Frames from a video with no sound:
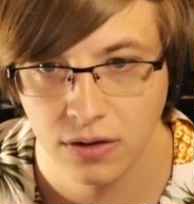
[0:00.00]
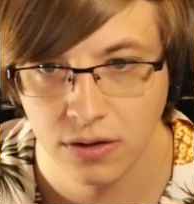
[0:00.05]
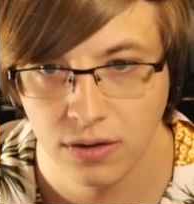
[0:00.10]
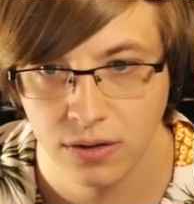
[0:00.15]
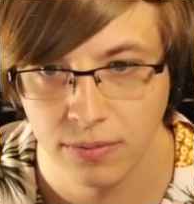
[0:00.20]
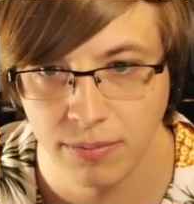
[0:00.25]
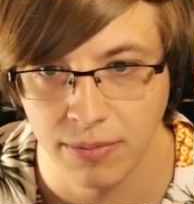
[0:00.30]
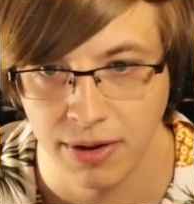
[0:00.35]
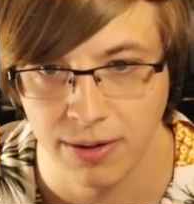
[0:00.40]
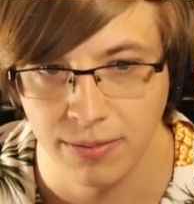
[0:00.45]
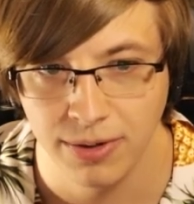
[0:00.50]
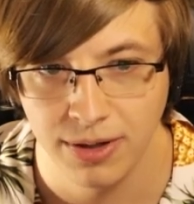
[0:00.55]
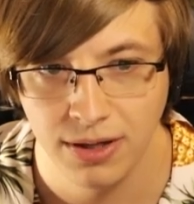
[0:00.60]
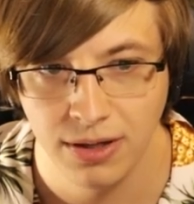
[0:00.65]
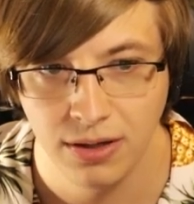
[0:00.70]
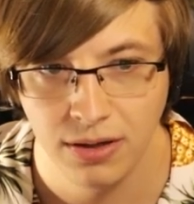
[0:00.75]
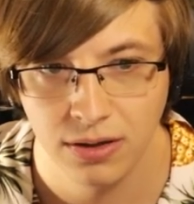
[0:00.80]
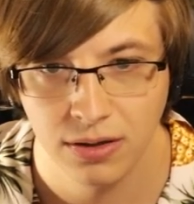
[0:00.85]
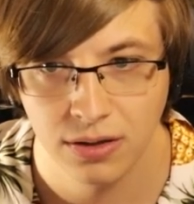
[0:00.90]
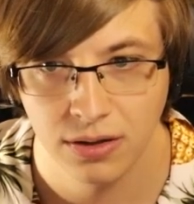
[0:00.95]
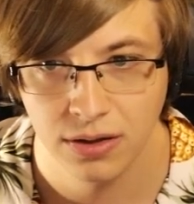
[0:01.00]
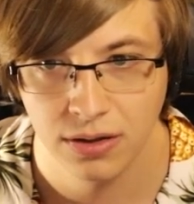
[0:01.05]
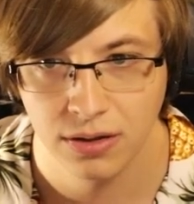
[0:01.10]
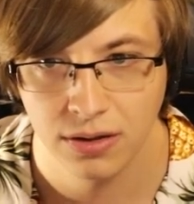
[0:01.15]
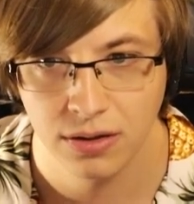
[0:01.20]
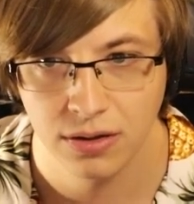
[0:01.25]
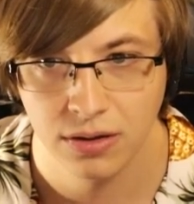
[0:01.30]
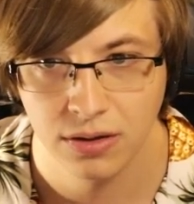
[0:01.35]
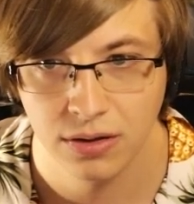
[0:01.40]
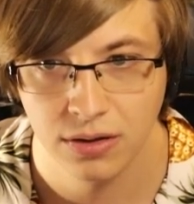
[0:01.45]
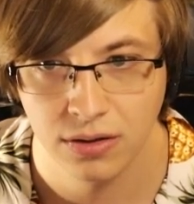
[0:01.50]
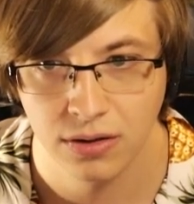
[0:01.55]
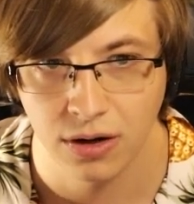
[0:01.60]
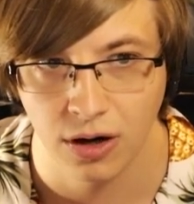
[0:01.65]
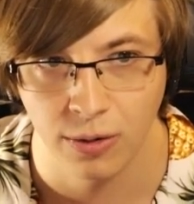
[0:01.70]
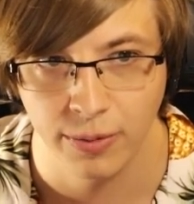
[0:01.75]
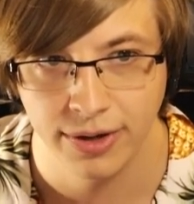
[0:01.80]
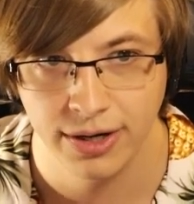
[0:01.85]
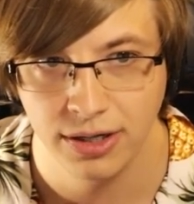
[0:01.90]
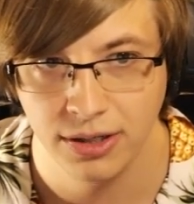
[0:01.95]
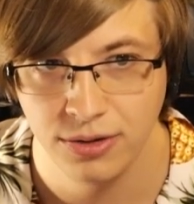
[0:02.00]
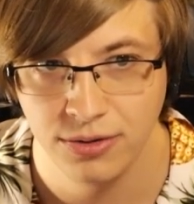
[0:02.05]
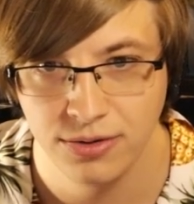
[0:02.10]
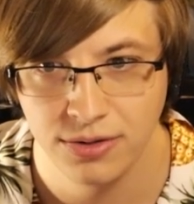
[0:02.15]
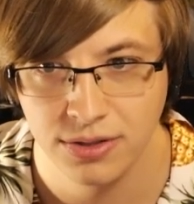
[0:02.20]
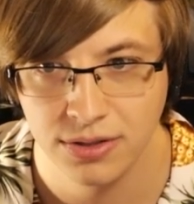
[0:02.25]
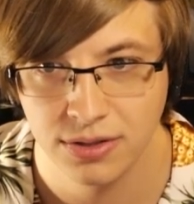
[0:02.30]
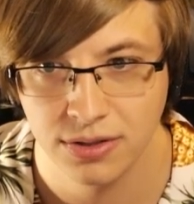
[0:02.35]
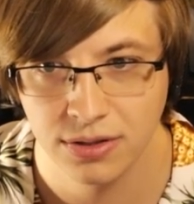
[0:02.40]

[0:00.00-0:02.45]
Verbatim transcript: Maybe. Are we going to lose?